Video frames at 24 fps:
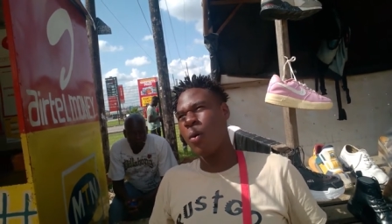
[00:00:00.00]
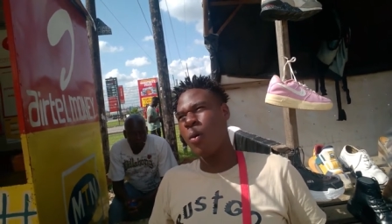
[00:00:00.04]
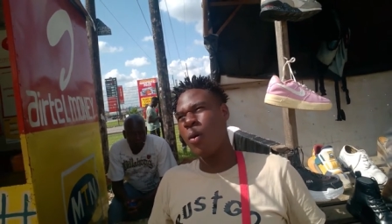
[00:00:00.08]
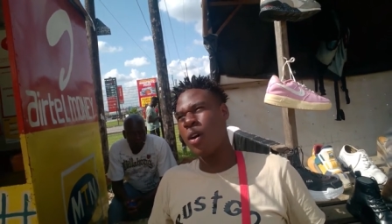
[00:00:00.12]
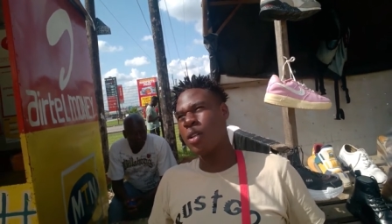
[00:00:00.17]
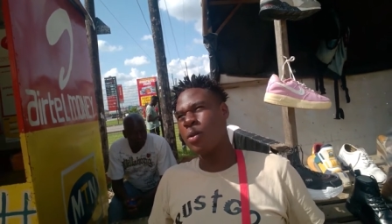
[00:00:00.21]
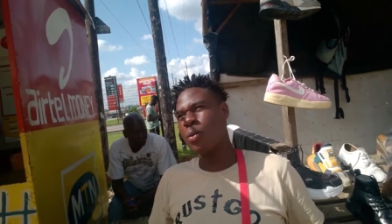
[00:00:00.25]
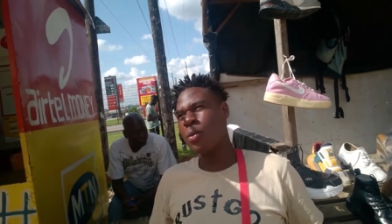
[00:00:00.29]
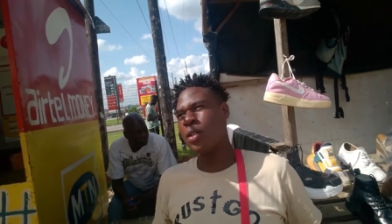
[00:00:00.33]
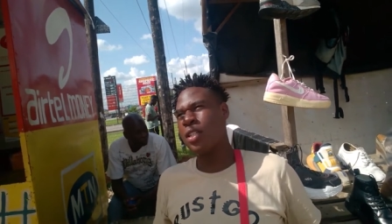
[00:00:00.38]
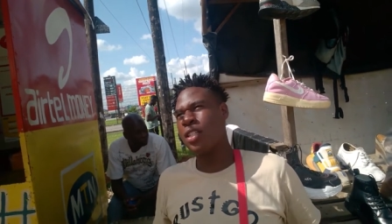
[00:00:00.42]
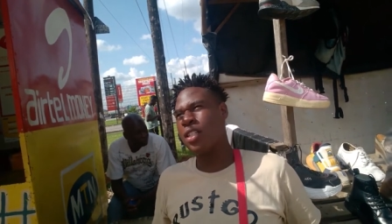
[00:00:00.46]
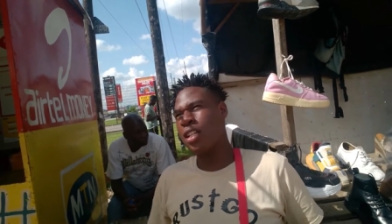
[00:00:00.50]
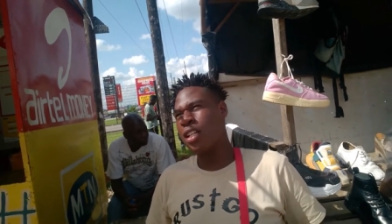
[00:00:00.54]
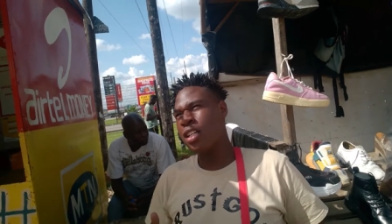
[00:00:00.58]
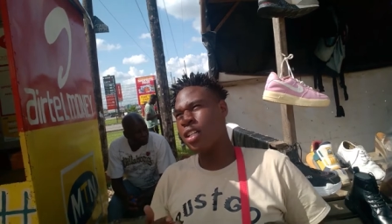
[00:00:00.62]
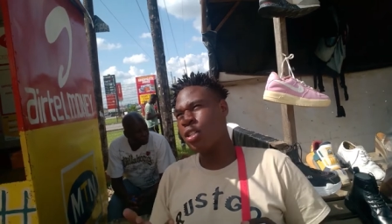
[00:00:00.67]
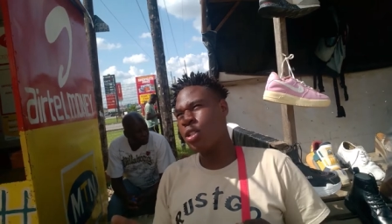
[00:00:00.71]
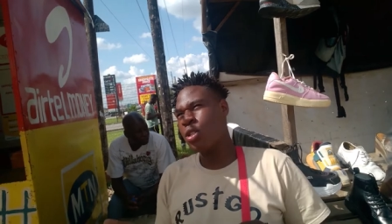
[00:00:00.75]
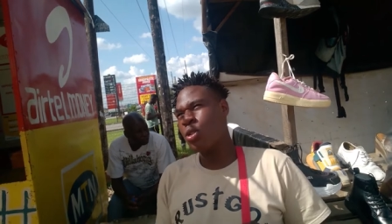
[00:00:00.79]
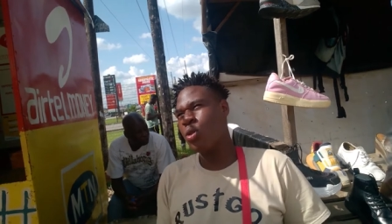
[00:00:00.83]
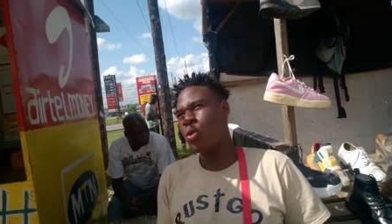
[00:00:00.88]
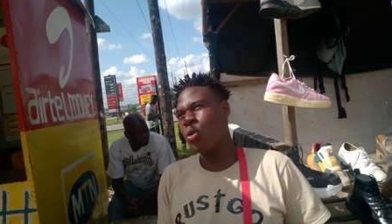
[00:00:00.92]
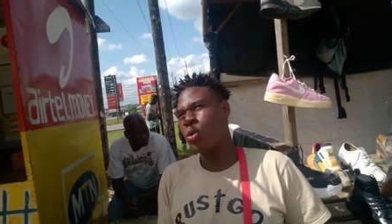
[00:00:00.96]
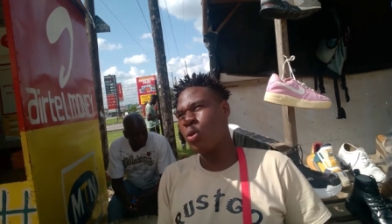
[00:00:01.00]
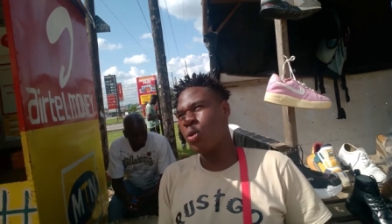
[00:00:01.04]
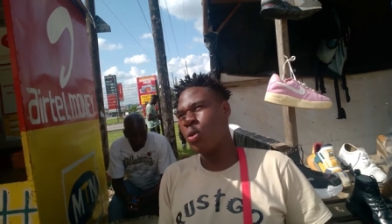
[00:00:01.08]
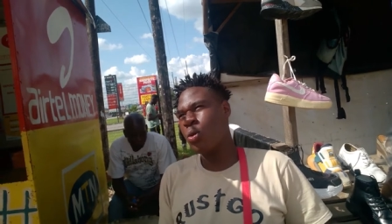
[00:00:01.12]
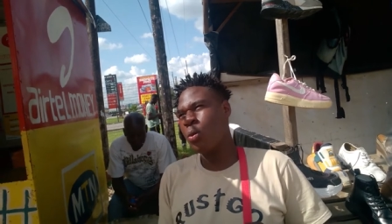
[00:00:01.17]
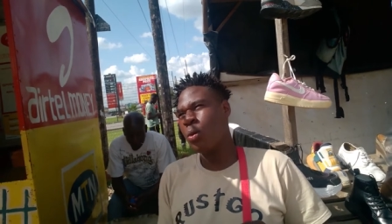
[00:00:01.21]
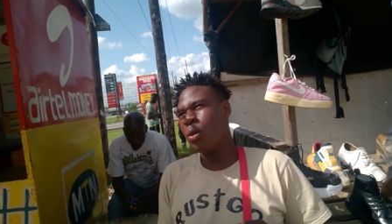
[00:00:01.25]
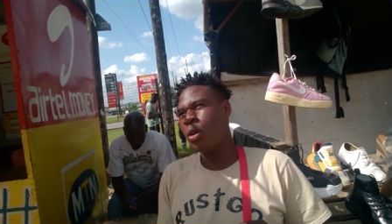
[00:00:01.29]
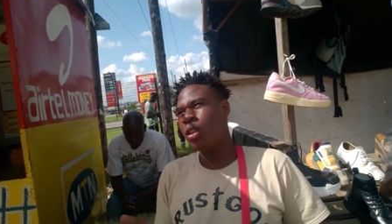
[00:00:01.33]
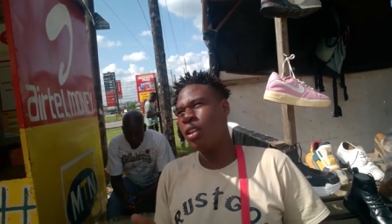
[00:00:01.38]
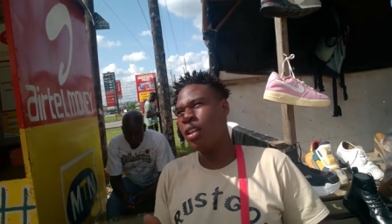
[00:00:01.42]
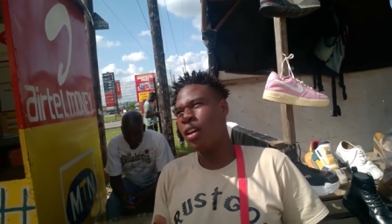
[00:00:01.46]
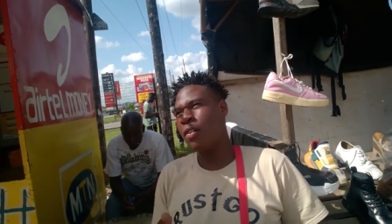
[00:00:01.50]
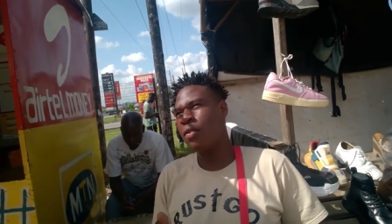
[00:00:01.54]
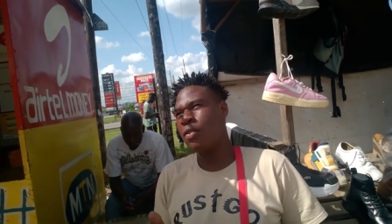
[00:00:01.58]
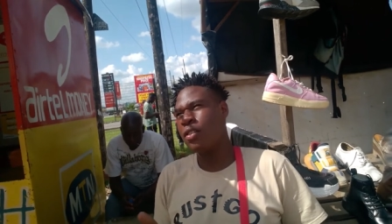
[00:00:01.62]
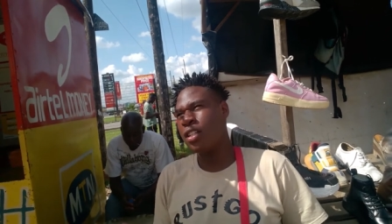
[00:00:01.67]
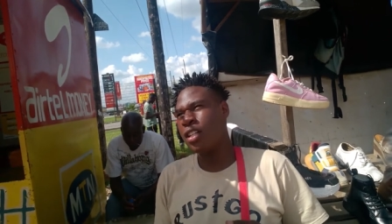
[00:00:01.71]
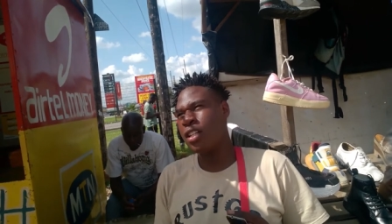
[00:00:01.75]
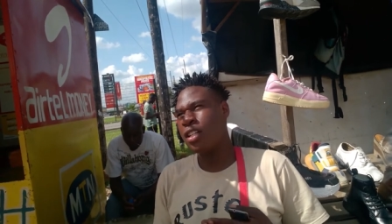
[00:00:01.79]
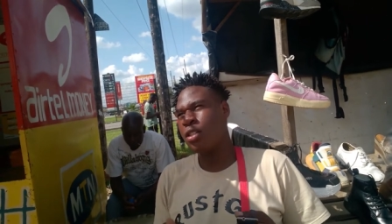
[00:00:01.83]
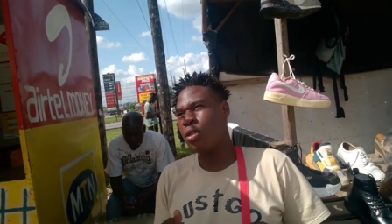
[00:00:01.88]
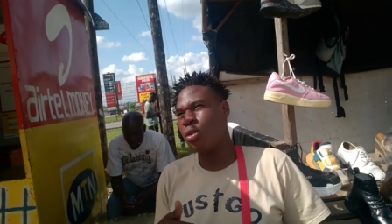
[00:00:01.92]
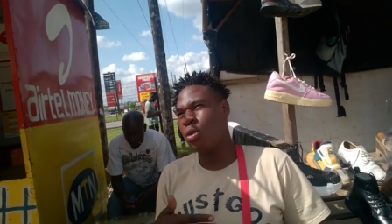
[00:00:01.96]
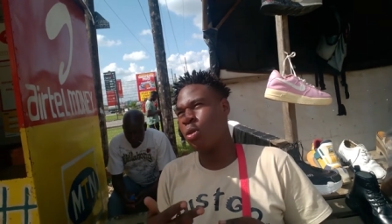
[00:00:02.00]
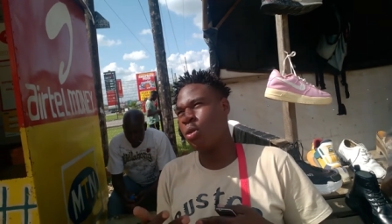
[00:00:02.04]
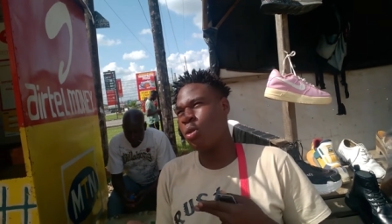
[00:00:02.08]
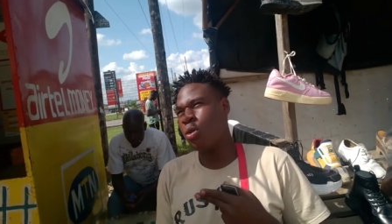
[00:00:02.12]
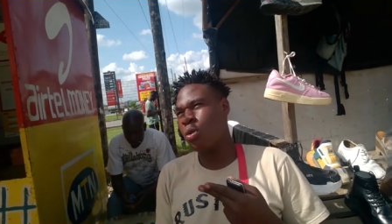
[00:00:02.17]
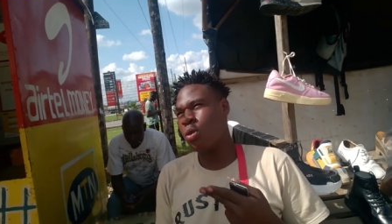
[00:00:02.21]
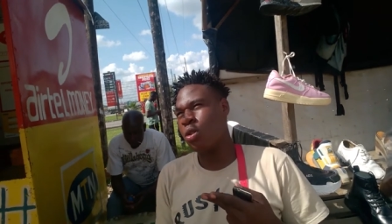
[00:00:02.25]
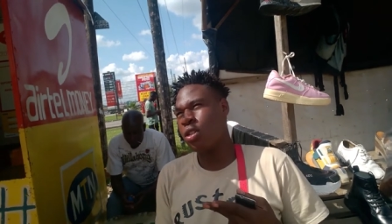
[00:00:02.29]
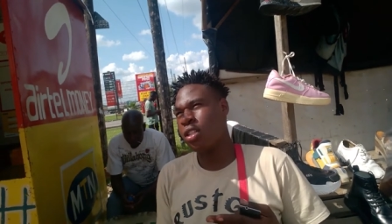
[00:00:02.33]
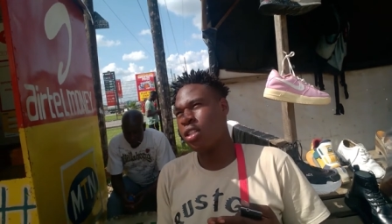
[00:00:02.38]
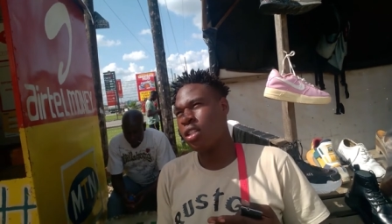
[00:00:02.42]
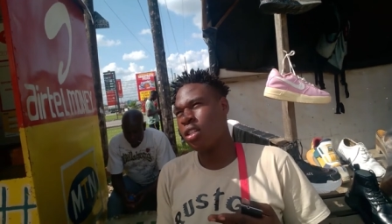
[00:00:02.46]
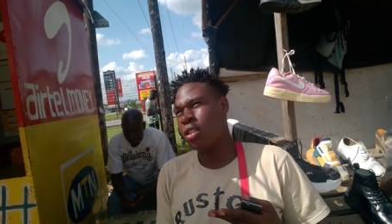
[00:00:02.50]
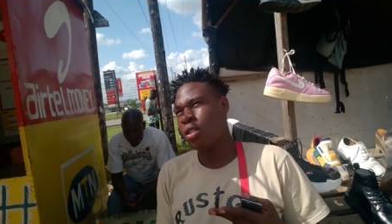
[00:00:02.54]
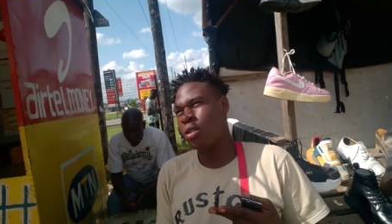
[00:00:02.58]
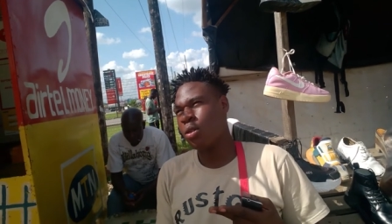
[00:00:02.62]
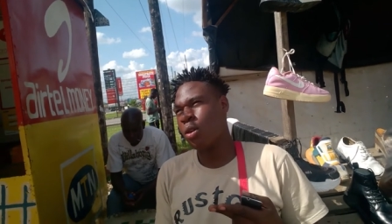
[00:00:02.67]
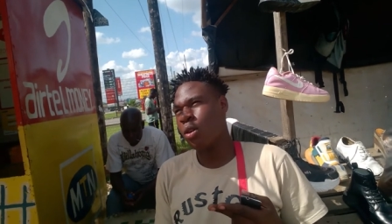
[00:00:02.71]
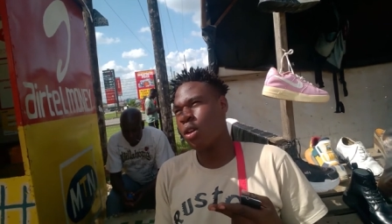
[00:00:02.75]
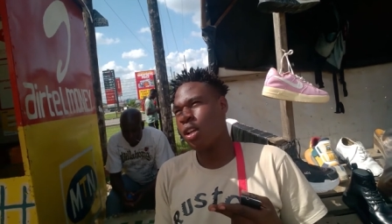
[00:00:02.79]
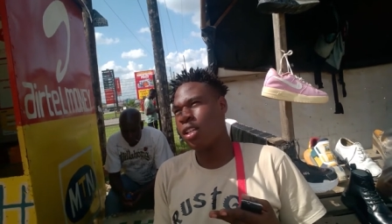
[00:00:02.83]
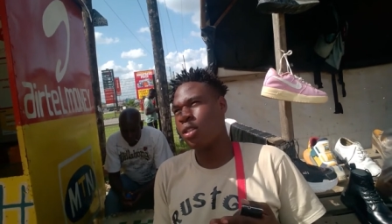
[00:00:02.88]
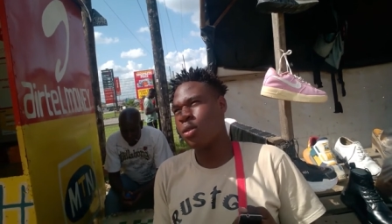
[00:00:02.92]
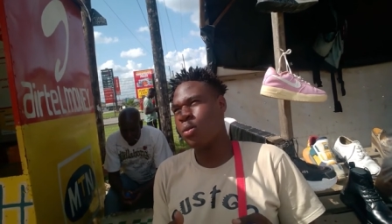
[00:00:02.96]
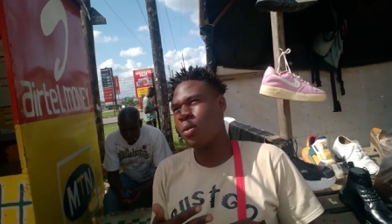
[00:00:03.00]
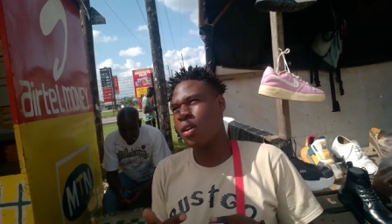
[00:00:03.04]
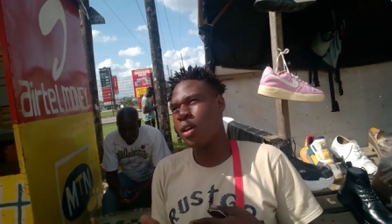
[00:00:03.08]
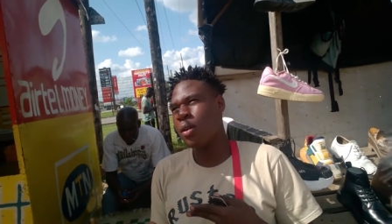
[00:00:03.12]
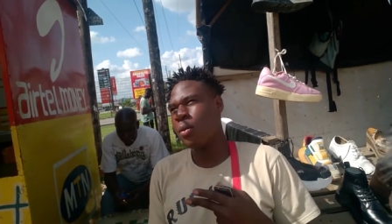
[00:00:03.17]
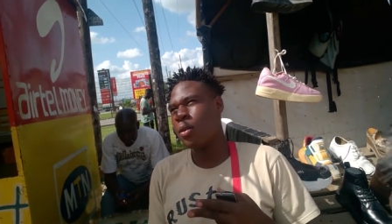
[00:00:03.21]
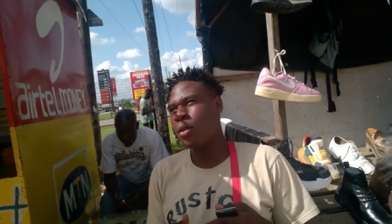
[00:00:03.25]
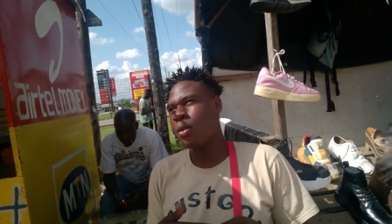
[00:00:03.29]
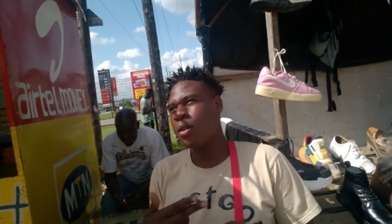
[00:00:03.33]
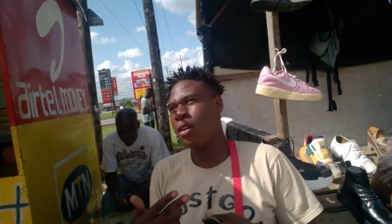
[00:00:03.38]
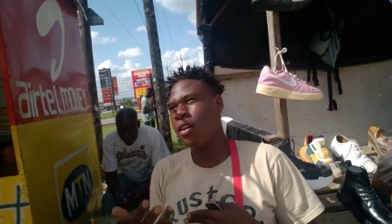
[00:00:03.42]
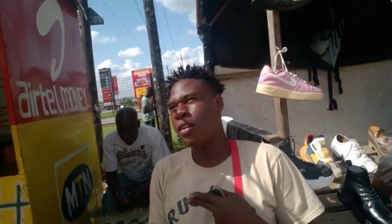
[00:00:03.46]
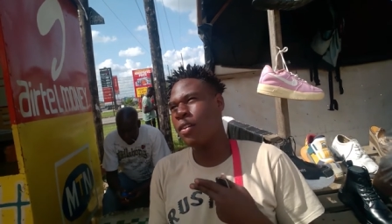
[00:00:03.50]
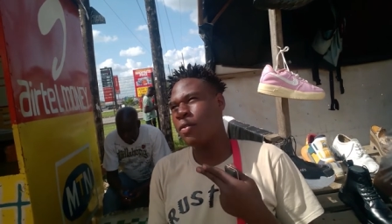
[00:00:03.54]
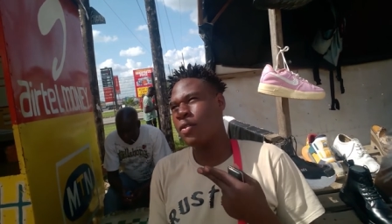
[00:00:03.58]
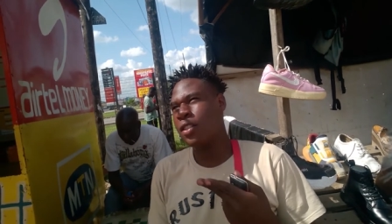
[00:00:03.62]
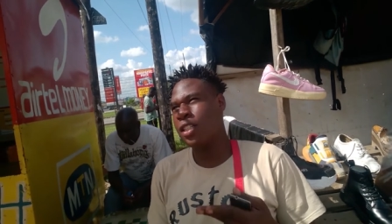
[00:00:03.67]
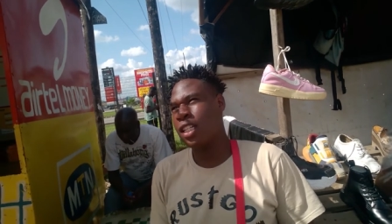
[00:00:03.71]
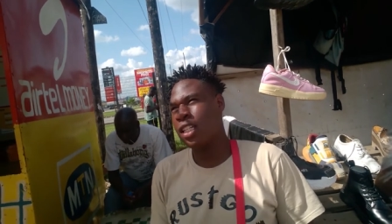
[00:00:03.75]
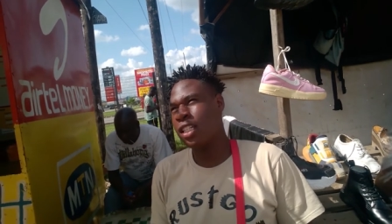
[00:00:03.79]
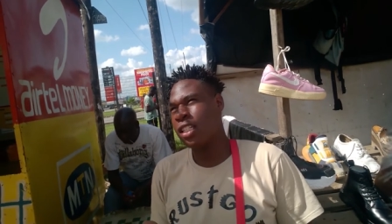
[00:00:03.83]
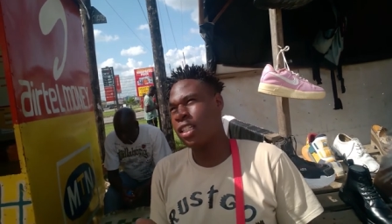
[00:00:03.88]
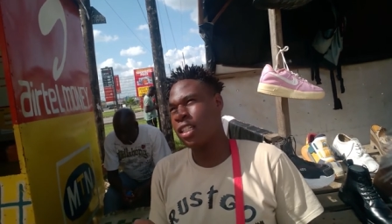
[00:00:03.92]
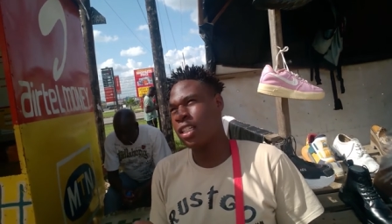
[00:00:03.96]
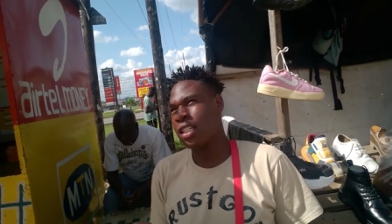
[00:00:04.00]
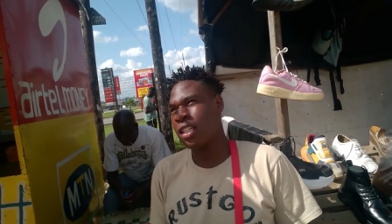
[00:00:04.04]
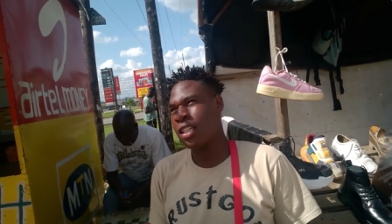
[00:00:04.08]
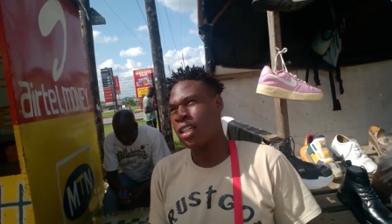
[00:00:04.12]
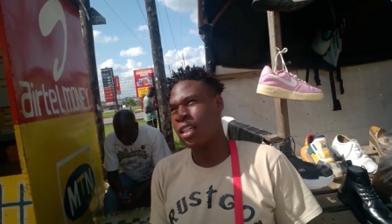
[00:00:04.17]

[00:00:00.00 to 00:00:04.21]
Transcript: once we change, you won't have change for us. So that's why we don't get change.